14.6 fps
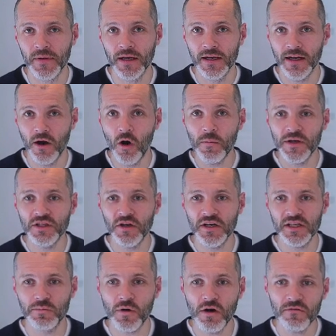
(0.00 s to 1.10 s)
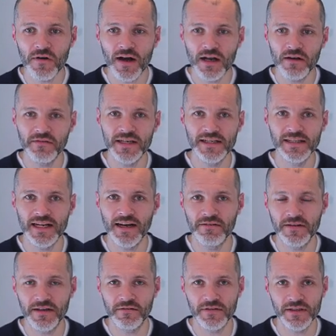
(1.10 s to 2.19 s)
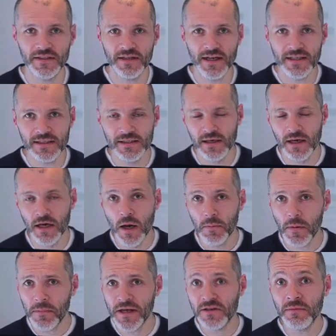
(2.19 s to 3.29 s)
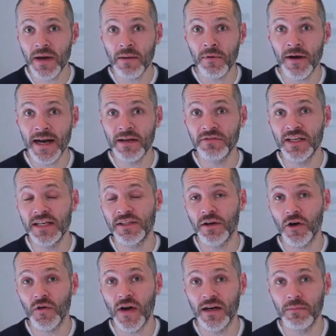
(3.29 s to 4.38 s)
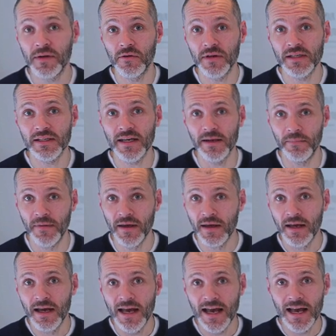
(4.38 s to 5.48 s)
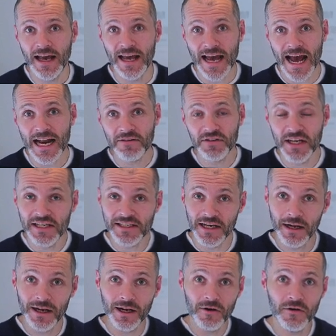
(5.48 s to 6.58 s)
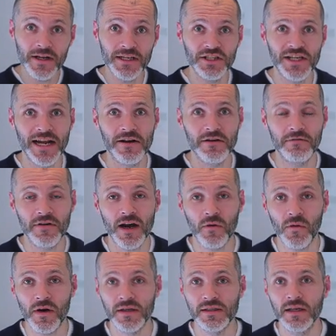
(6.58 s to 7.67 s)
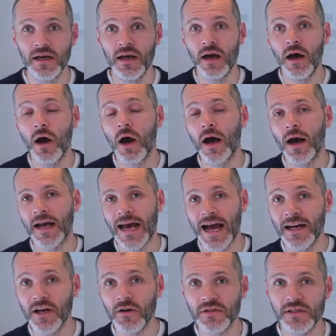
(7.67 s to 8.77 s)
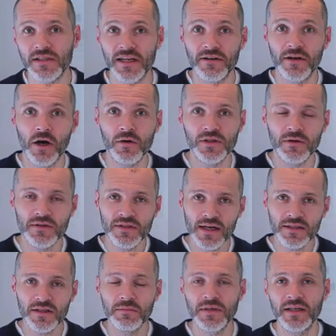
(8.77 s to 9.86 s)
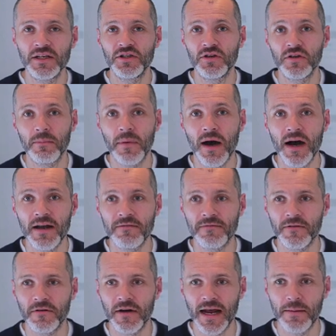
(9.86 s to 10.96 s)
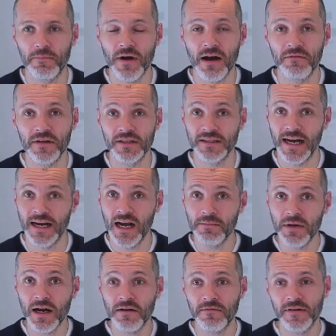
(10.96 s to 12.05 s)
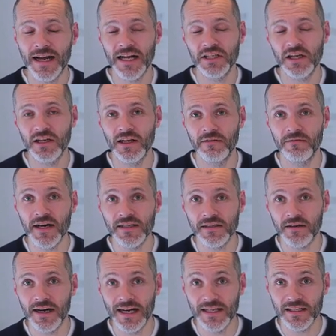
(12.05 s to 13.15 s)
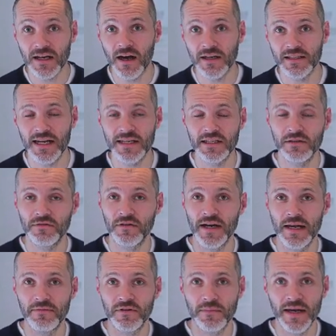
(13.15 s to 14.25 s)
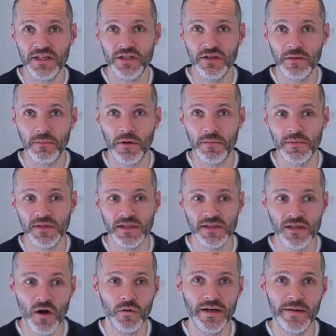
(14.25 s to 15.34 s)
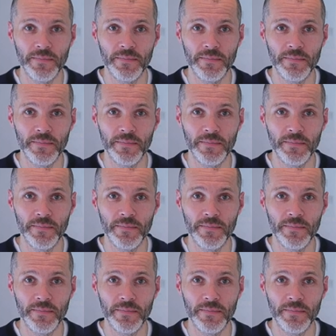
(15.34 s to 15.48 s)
Now, I hope you enjoy this profile of these 11 different sites, but please remember NFTs are incredibly risky. NFTs, including generative artworks, can go to zero, so it's not something that you're going to buy for a profit. And I'm not a financial advisor, and this content is for informational purposes only.